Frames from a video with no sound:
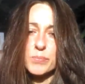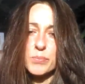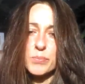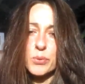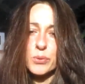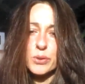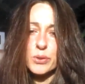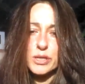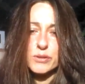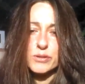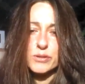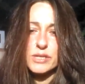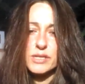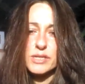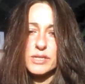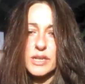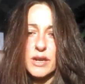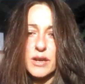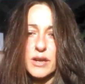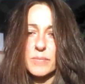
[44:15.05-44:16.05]
support you to
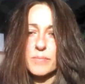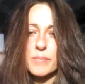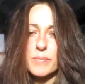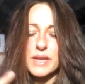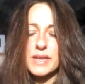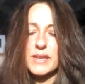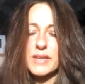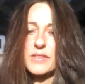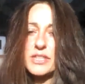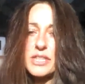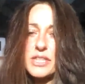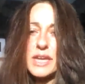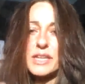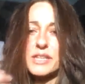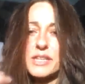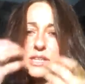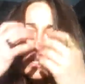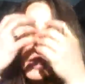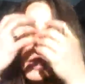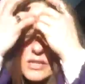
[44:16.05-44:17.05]
start making the
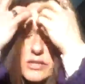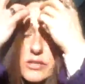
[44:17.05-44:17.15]
changes